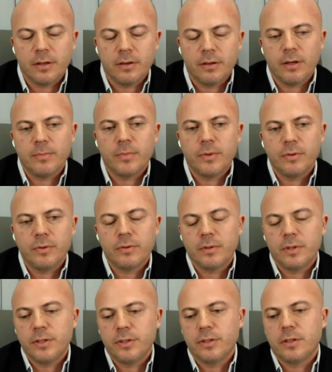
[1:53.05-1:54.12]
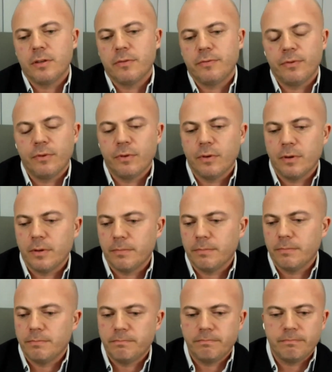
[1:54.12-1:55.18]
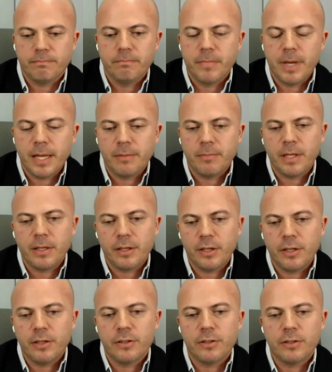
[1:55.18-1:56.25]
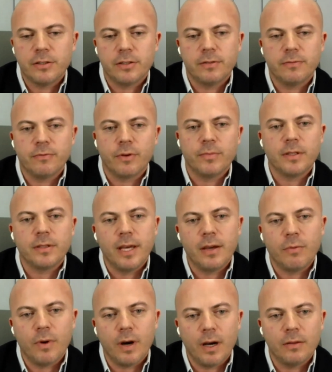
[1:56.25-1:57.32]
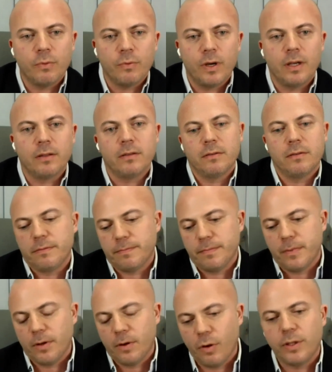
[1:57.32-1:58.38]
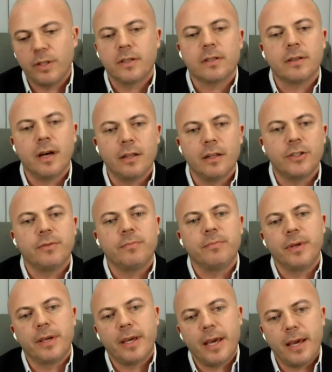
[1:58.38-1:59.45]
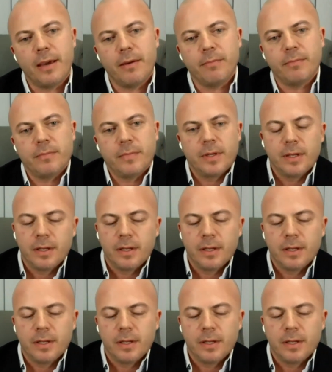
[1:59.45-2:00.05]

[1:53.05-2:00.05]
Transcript: I'm doing digital for many many years from the day one when all the technology became,